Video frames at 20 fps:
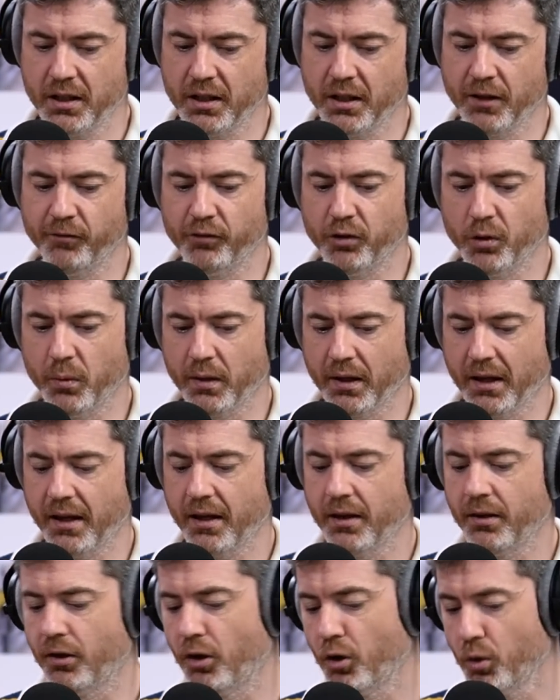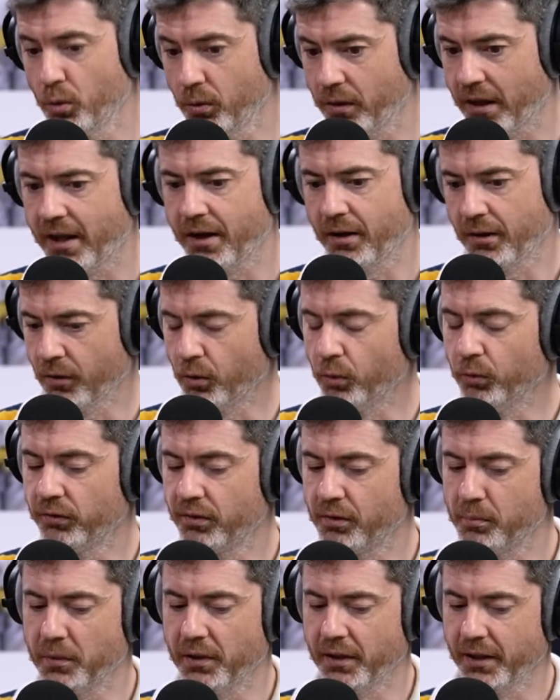of doing it, and who then
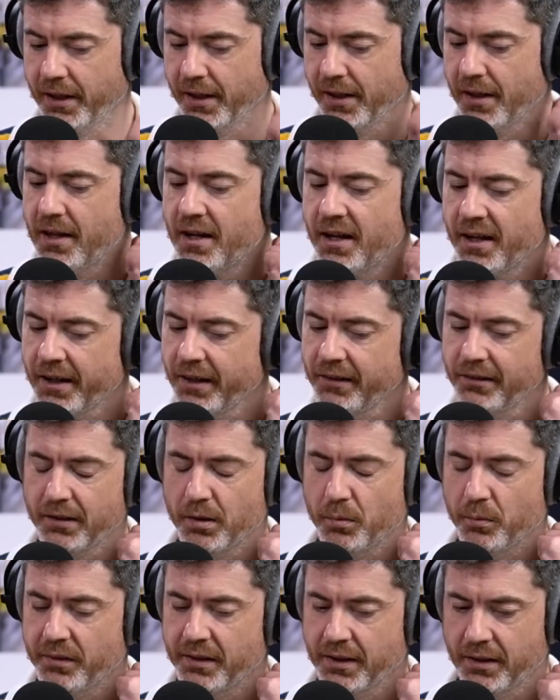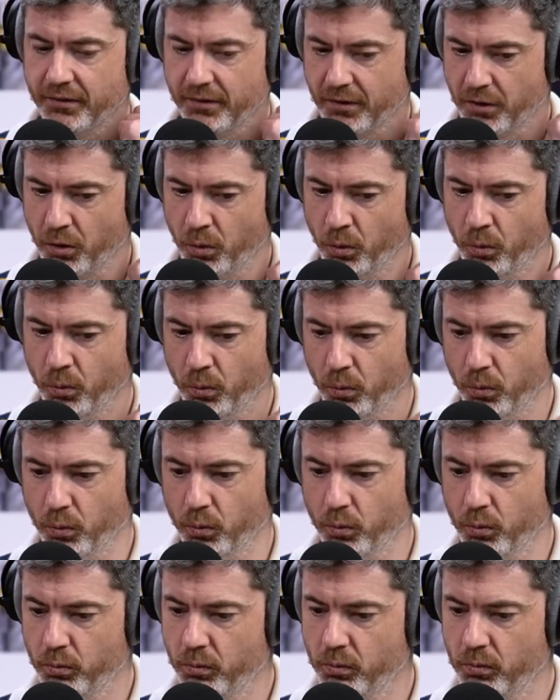ultimately, I guess it comes down to who
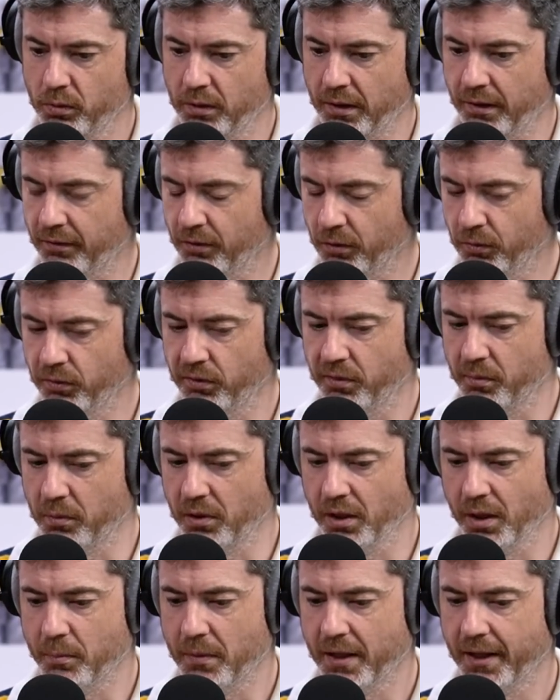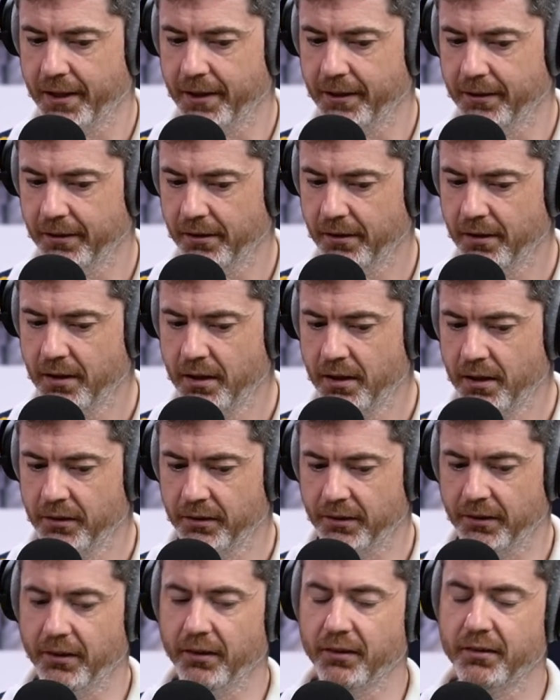is ultimately making
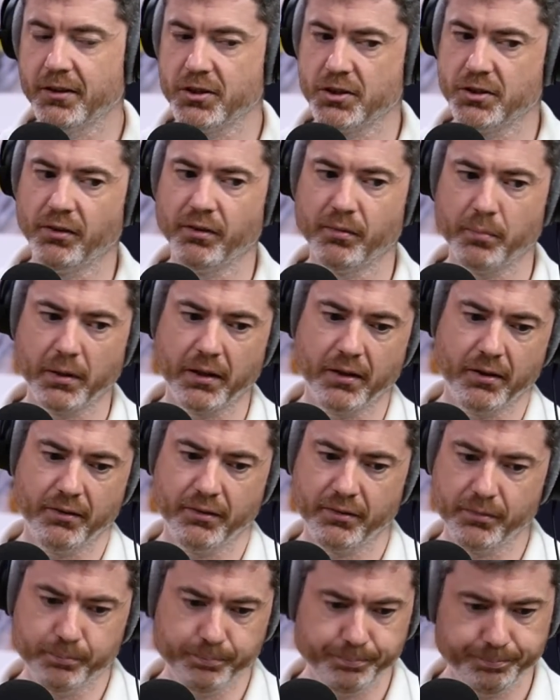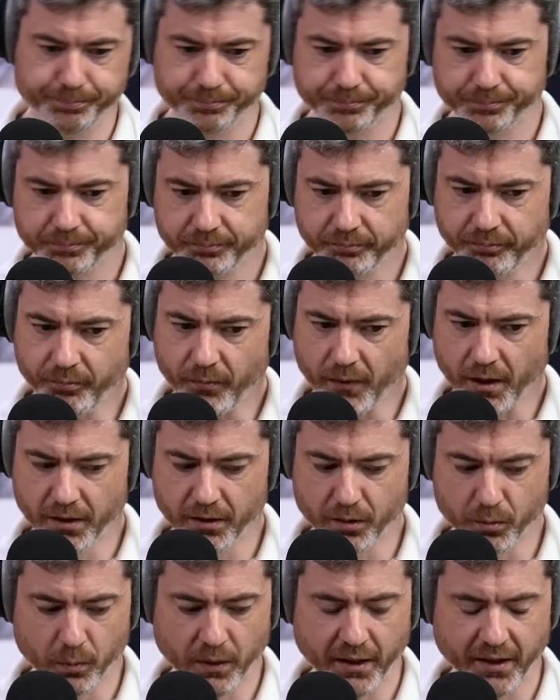the decisions, because
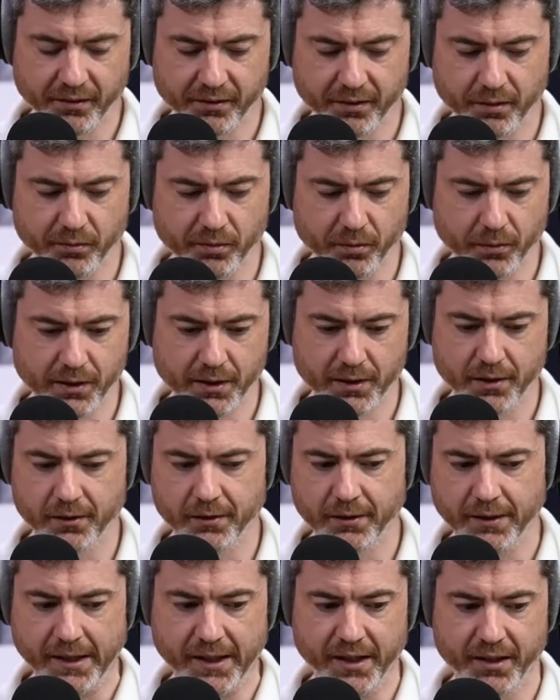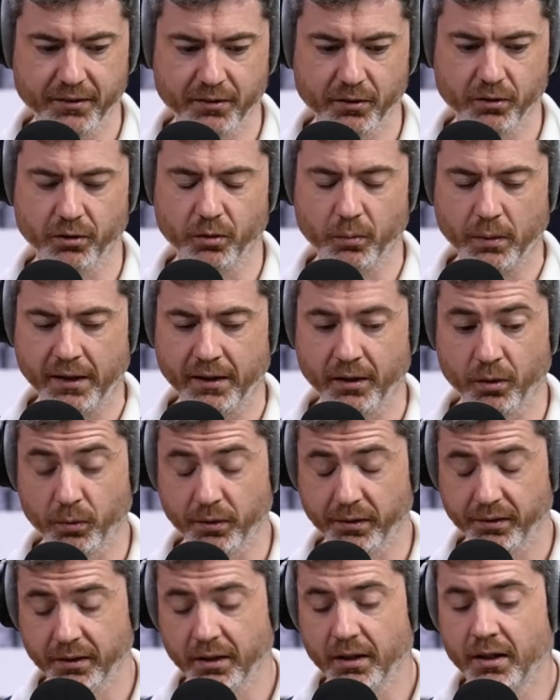the way it seemed to work at Leeds, or the way they
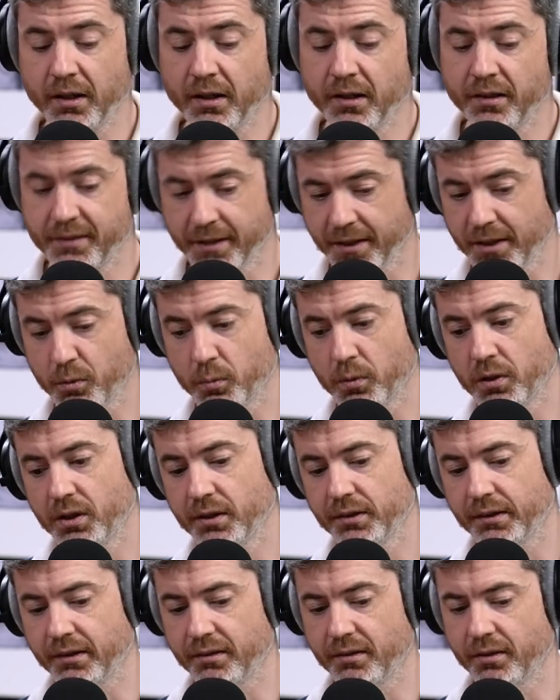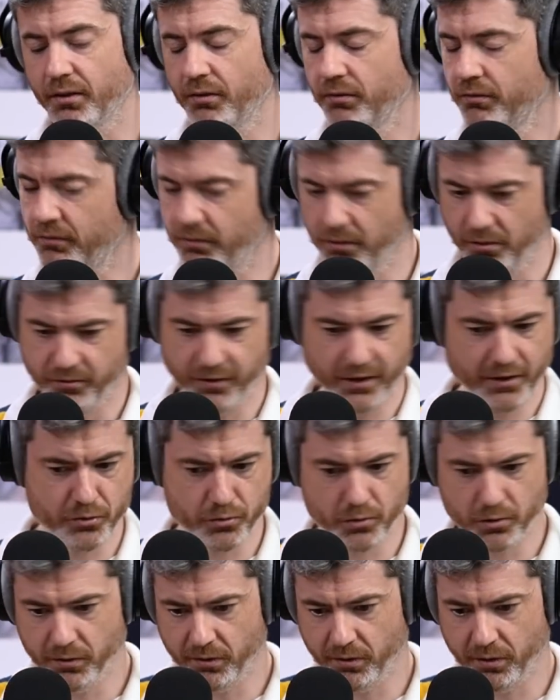always said it worked, is that
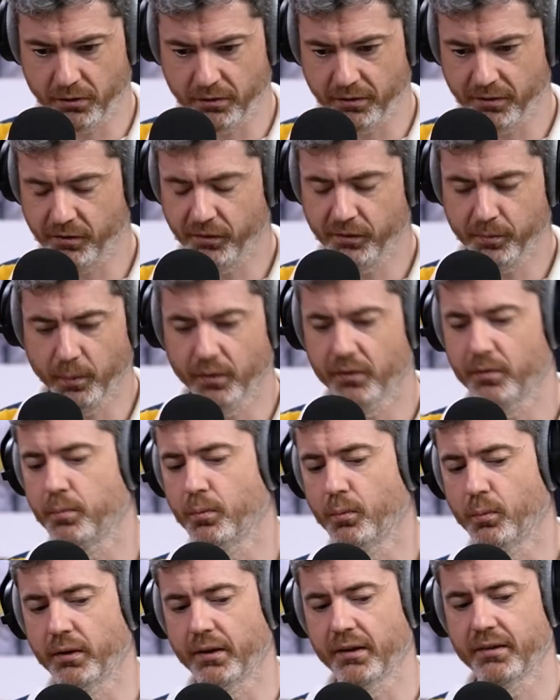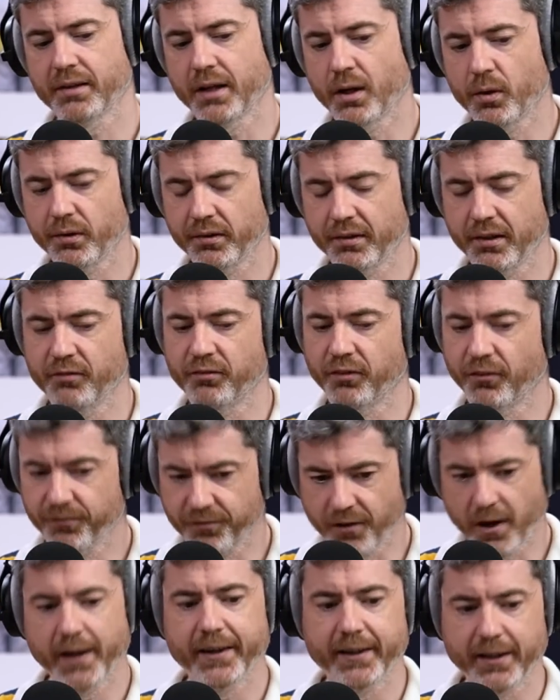Victor Orta is responsible with the scouting team for
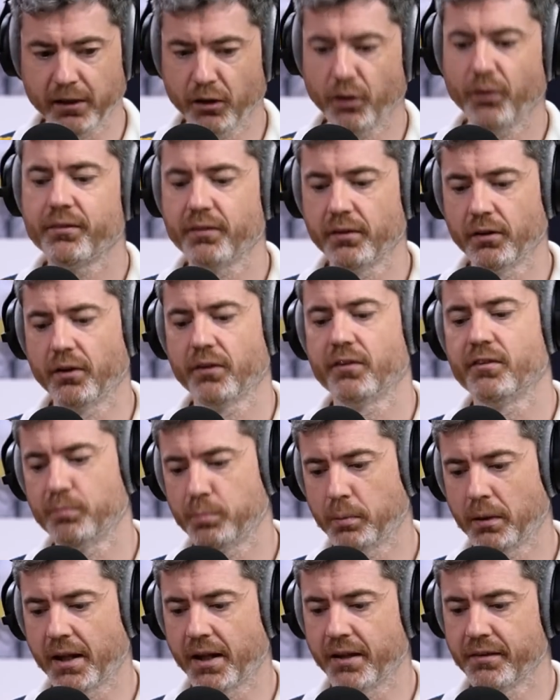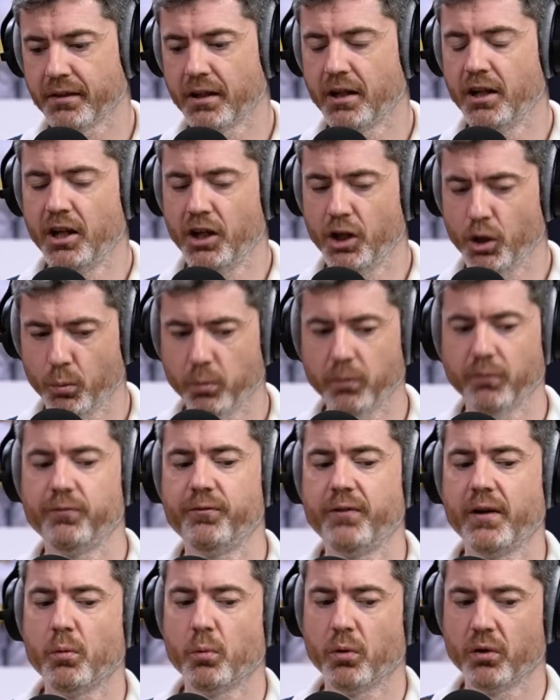finding lots and lots of players who will
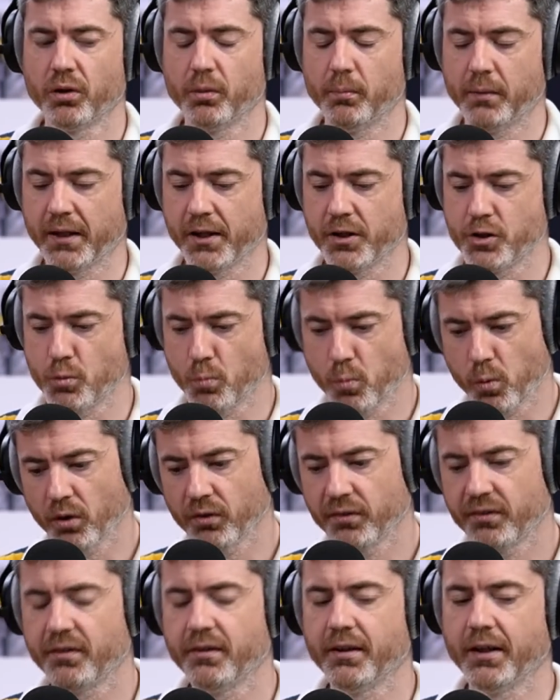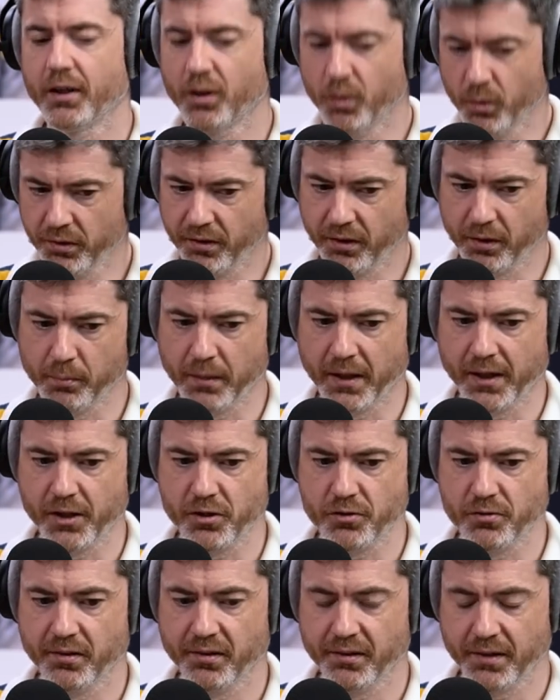fit what the manager wants, and then going to the
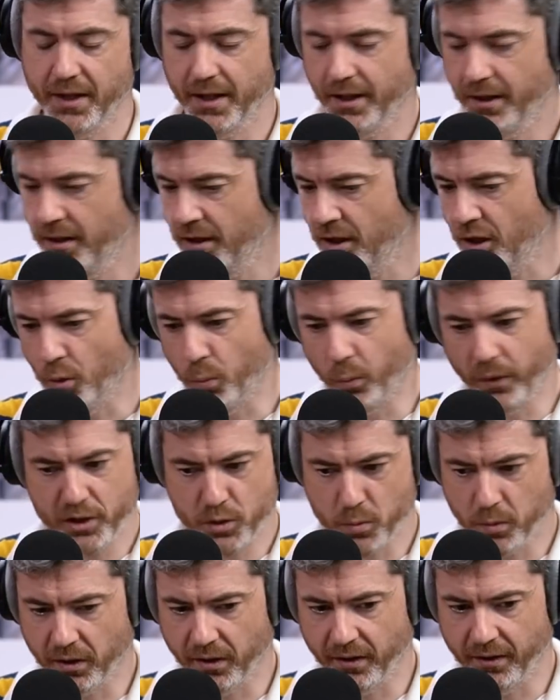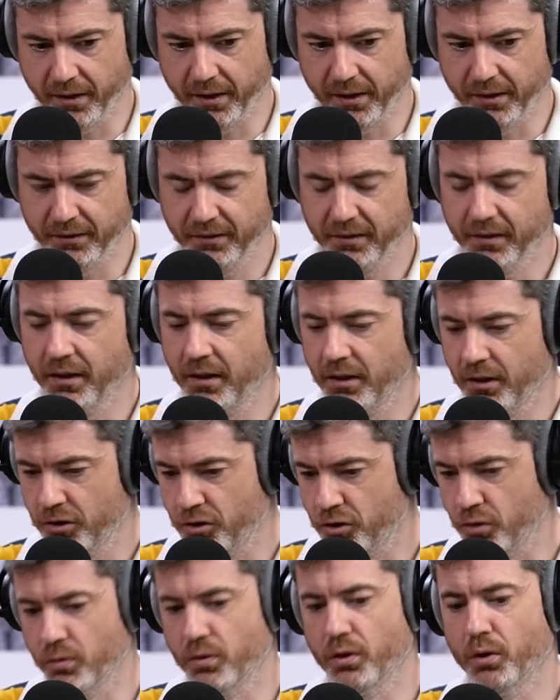manager and saying, which one of these
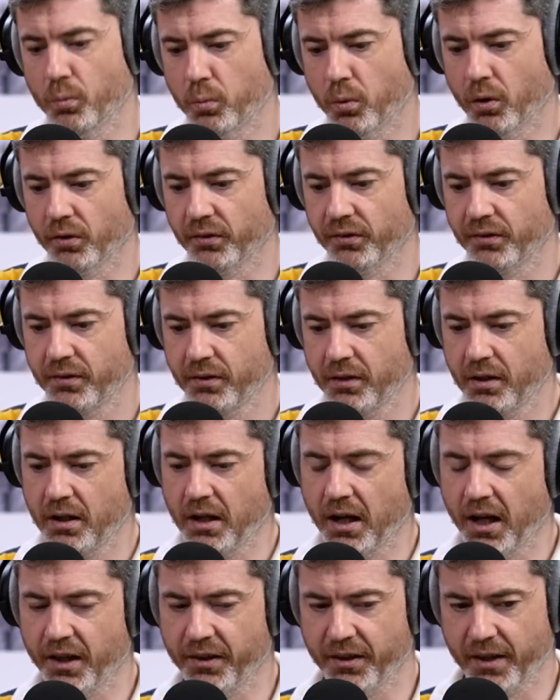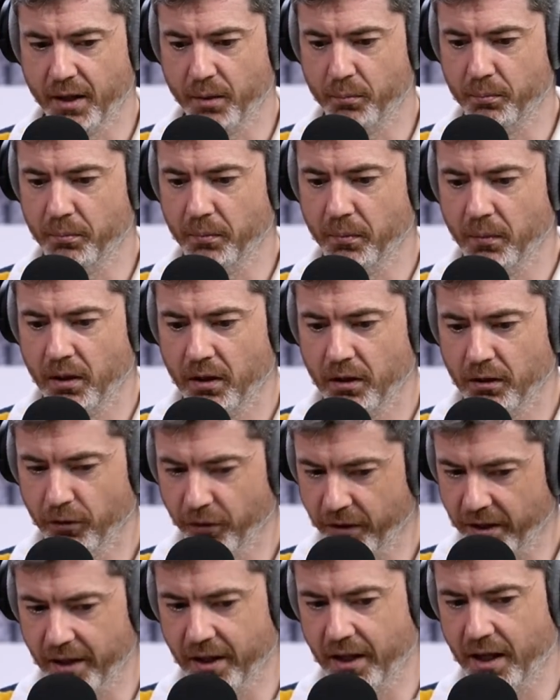do you want? And then
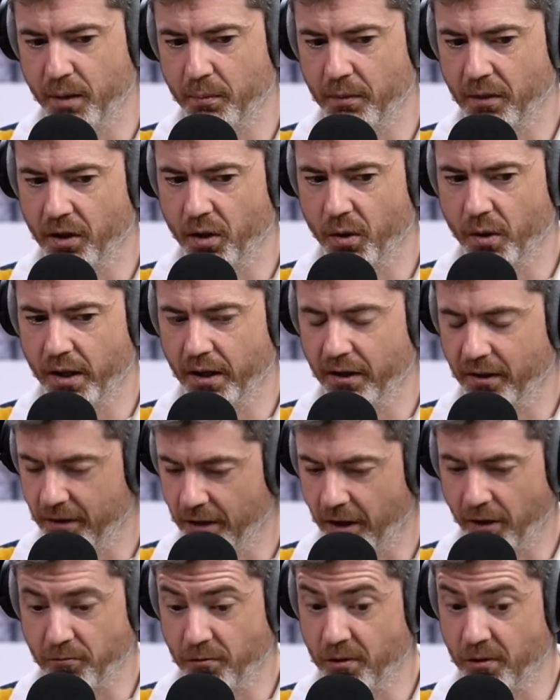looking at him and going, like,